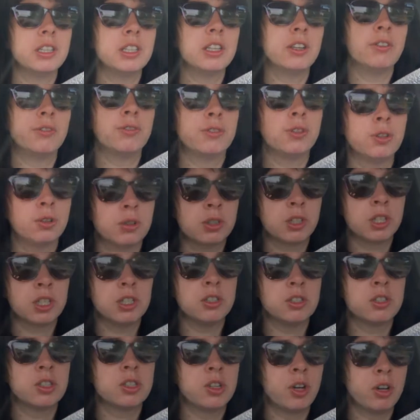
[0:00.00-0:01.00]
if you're
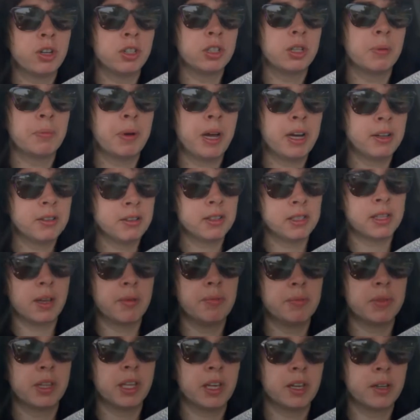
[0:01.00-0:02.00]
concerned about
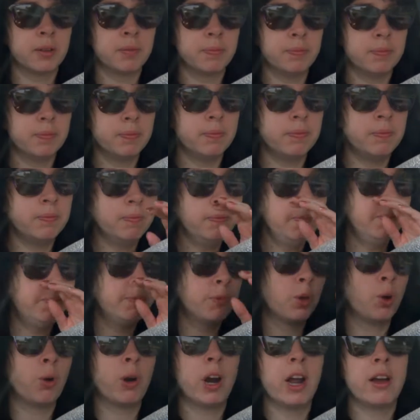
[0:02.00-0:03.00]

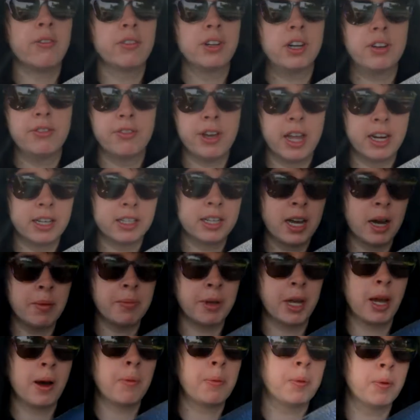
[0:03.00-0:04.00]
something or have an event coming up